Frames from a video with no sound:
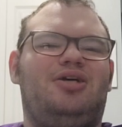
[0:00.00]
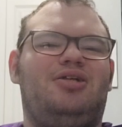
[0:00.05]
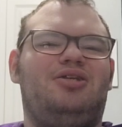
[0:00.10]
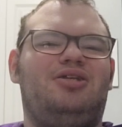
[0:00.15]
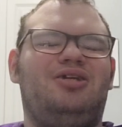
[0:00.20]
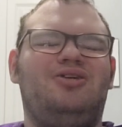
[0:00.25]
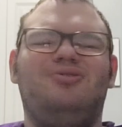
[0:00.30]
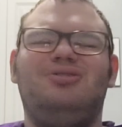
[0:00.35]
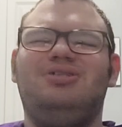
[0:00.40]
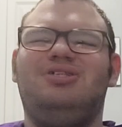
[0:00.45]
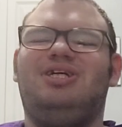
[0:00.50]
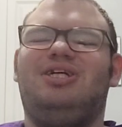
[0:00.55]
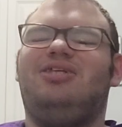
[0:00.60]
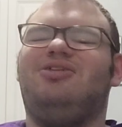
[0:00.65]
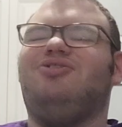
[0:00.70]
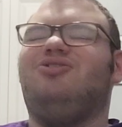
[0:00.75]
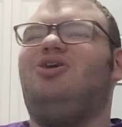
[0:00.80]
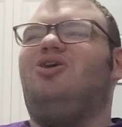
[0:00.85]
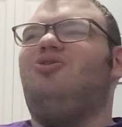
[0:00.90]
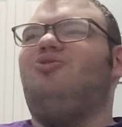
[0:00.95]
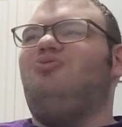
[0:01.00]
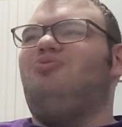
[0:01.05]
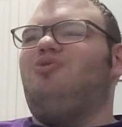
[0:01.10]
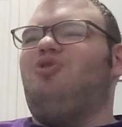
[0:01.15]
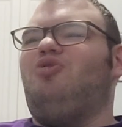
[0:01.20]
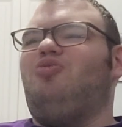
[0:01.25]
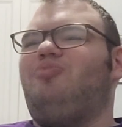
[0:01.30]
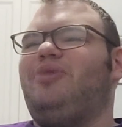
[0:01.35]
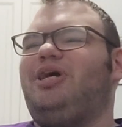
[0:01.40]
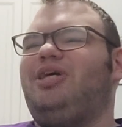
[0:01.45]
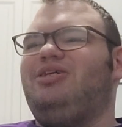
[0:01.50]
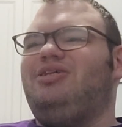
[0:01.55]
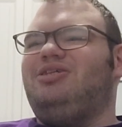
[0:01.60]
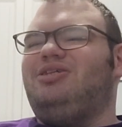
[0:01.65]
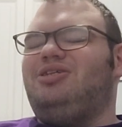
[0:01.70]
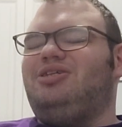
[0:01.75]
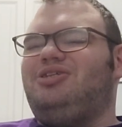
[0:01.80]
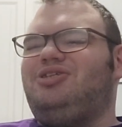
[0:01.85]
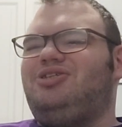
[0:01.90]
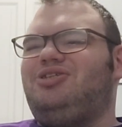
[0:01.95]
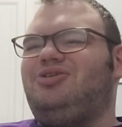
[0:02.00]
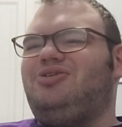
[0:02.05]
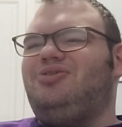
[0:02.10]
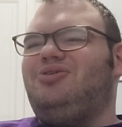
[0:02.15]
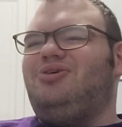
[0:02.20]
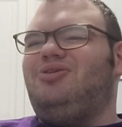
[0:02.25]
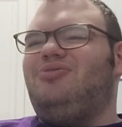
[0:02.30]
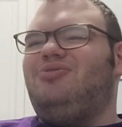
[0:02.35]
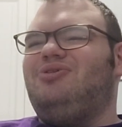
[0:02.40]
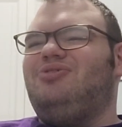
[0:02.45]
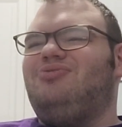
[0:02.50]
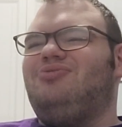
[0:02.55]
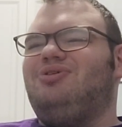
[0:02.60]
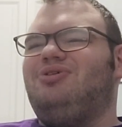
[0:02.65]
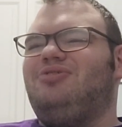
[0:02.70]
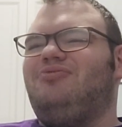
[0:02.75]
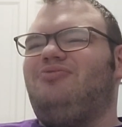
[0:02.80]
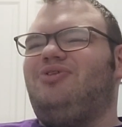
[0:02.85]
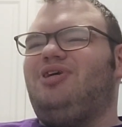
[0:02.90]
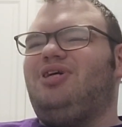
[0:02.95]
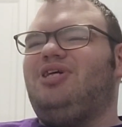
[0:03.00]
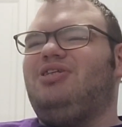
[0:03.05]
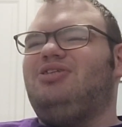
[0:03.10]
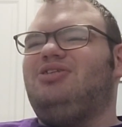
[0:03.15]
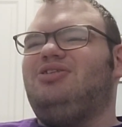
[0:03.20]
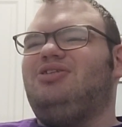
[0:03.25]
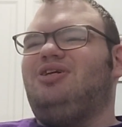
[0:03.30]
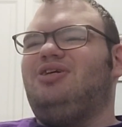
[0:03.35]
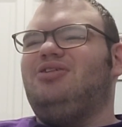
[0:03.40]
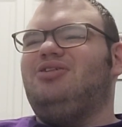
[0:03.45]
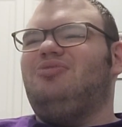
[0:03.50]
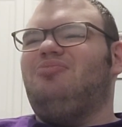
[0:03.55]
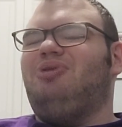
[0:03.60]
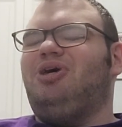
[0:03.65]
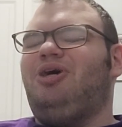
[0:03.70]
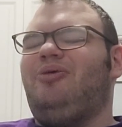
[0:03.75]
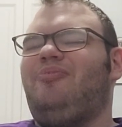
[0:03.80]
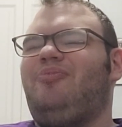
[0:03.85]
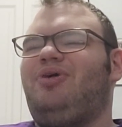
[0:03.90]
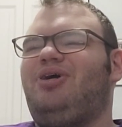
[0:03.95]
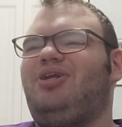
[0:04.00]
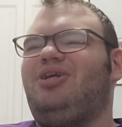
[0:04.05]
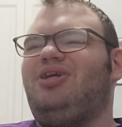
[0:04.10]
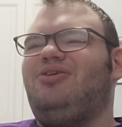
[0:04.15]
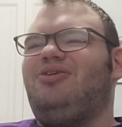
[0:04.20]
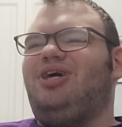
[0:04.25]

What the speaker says: There was like no romance in this show though, which really fucking sucks in my opinion.